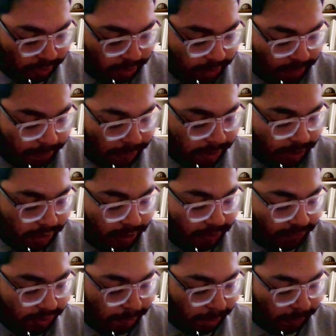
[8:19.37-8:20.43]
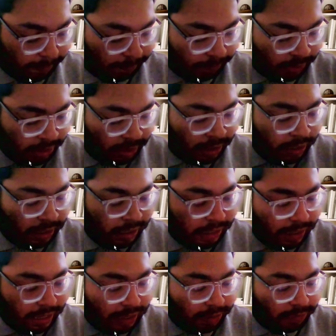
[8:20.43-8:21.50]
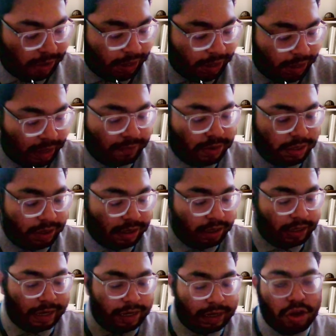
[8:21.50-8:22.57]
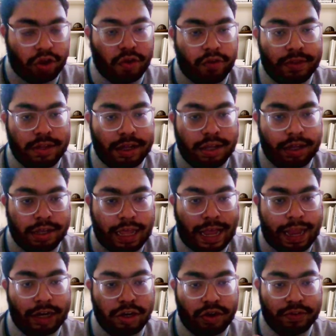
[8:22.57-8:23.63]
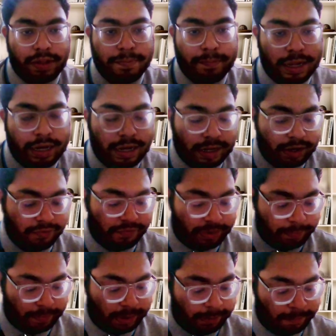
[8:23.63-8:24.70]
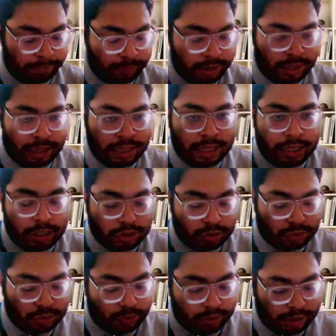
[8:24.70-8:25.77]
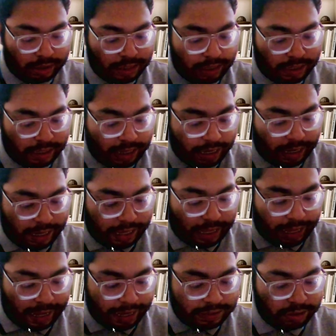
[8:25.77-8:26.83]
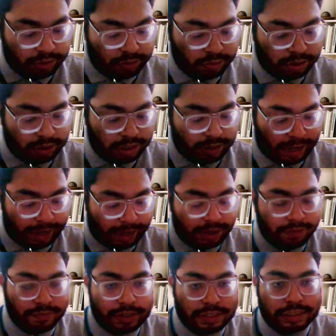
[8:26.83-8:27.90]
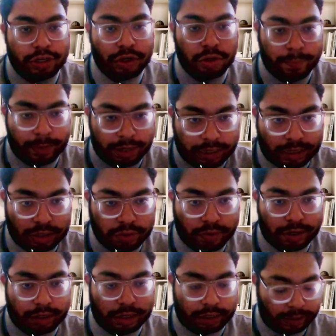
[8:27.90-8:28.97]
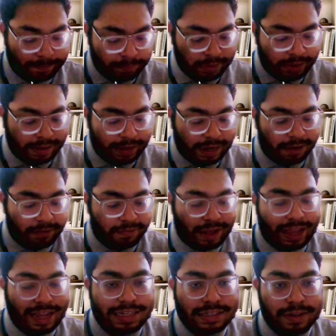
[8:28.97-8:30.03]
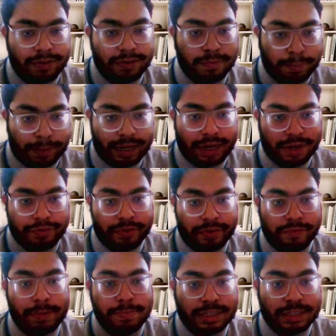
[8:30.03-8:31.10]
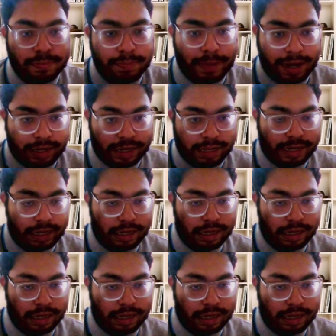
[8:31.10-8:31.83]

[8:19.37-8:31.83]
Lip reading: Male and female. Like, I have the data of the height of the male and the female. So here the X denote the height, which is a numerical quantity, and Y is the male and female, which is binary,